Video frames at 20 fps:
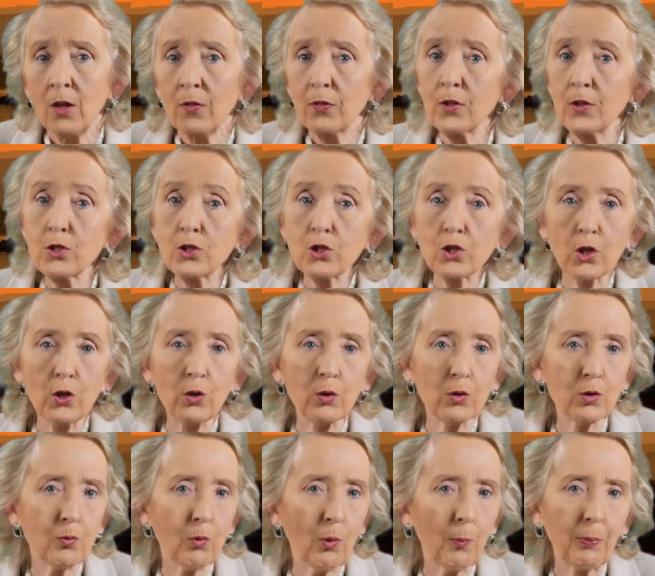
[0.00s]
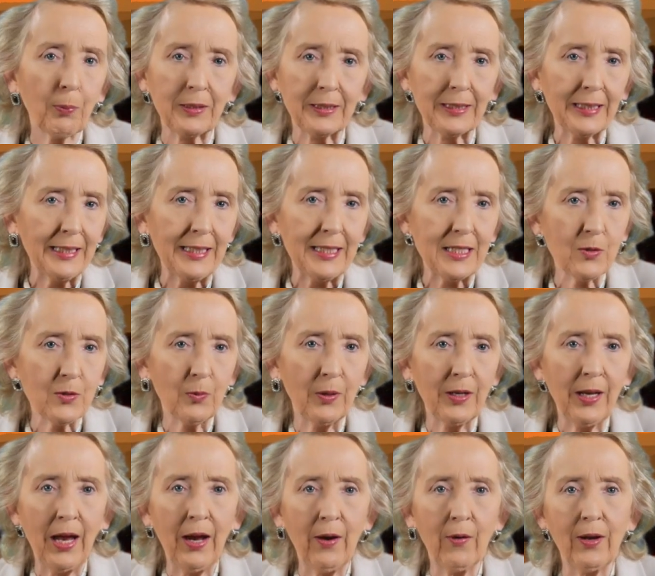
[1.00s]
The Jews were pleased when
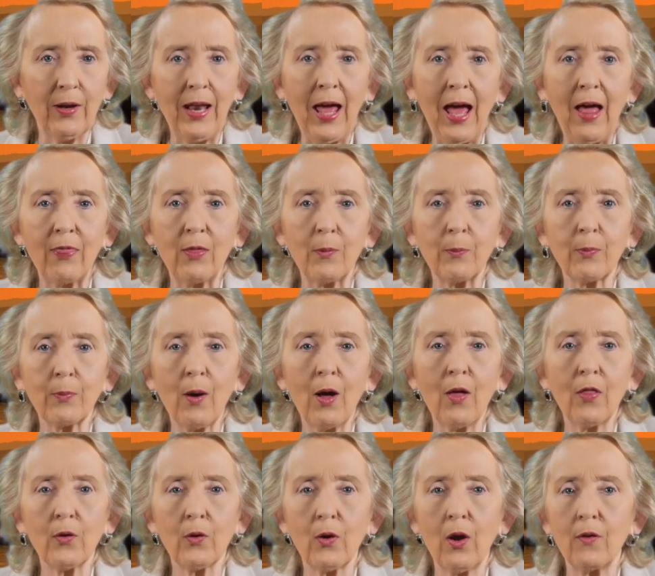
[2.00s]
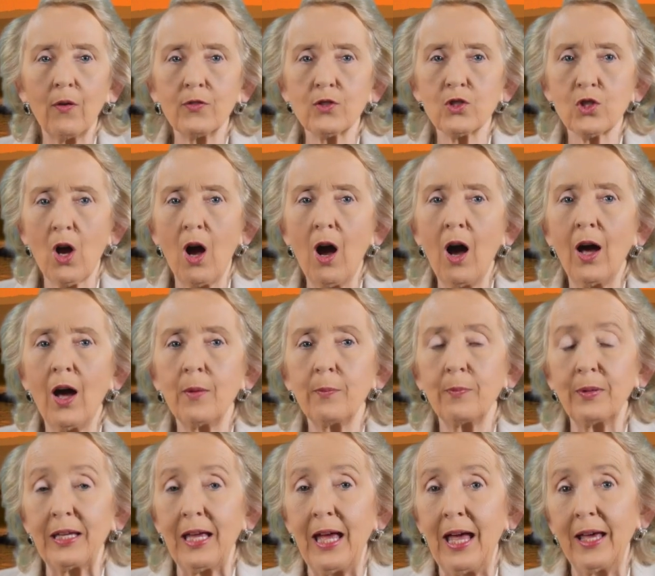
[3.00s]
Herod had the brother of John
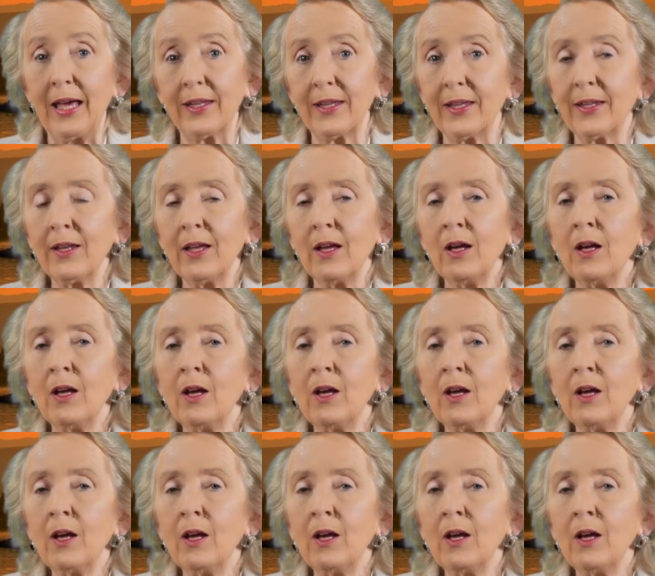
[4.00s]
beheaded,